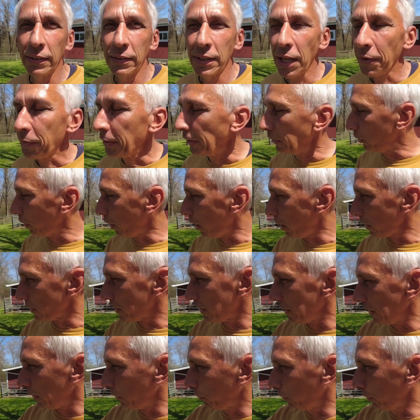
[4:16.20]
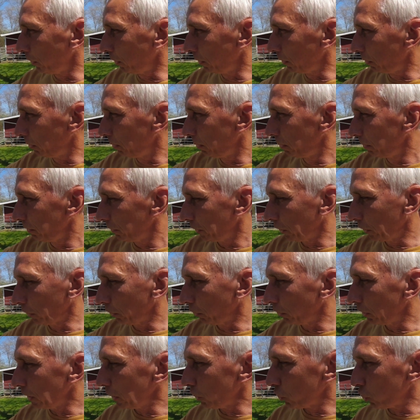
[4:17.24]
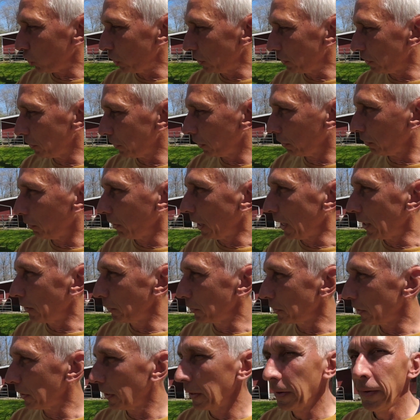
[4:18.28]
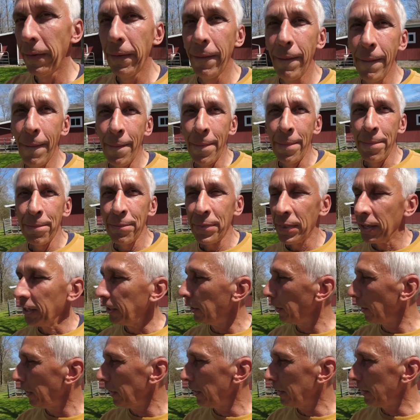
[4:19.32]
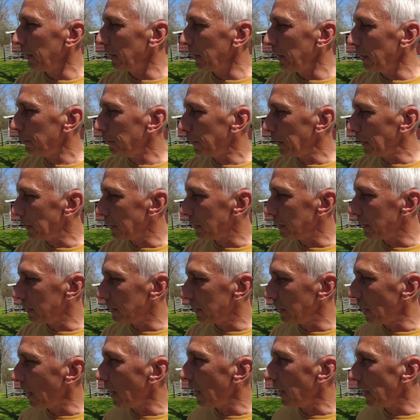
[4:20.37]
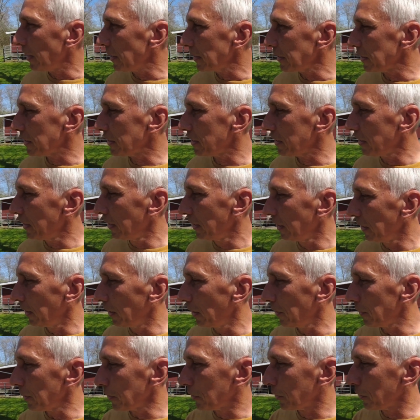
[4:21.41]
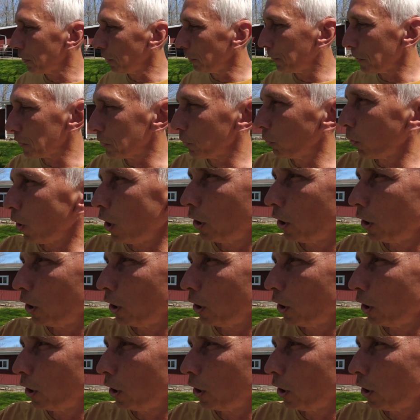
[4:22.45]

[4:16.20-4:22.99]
nothing toxic will, leach into the ground. If it does, the surface